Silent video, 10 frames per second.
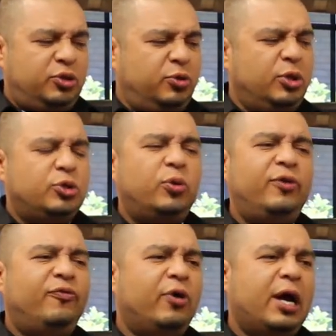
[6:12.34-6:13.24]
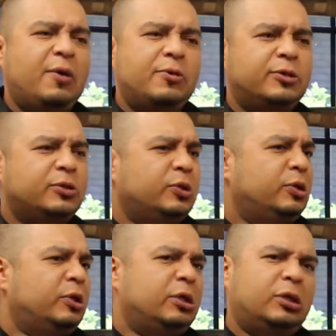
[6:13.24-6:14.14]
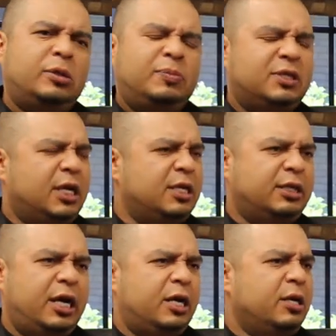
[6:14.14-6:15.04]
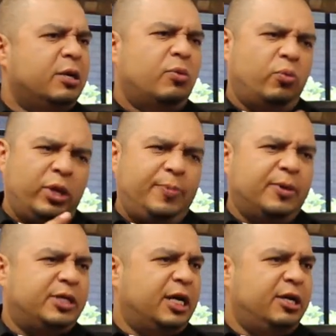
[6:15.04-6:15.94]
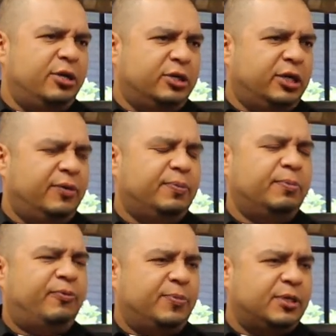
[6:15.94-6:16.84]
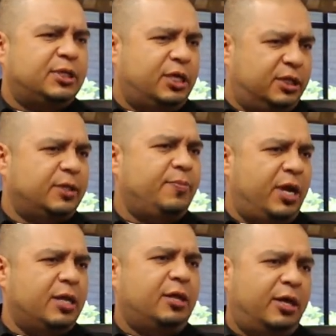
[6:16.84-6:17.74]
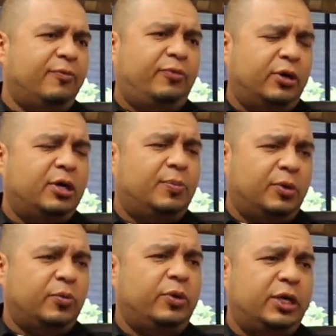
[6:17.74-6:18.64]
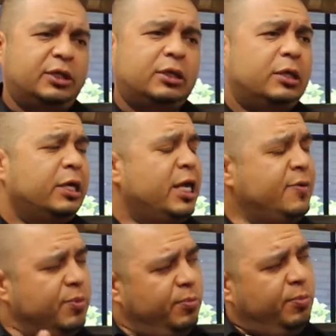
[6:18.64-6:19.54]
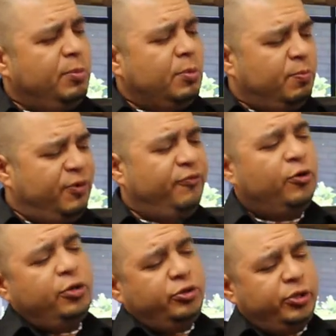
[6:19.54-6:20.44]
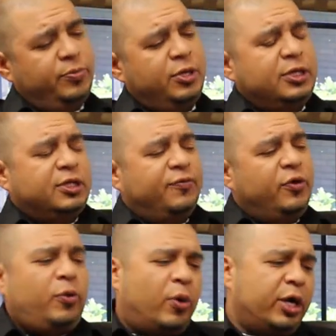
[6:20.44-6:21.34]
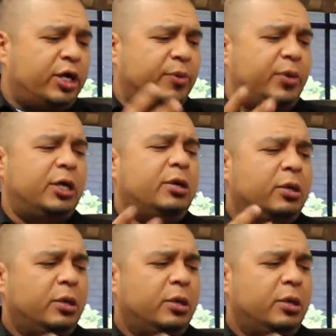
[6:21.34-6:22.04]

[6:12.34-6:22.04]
2 to 24 hours. Besides that, really protecting yourself from the sun is the main thing for a couple of weeks. Even before the treatment itself, you don't want to come in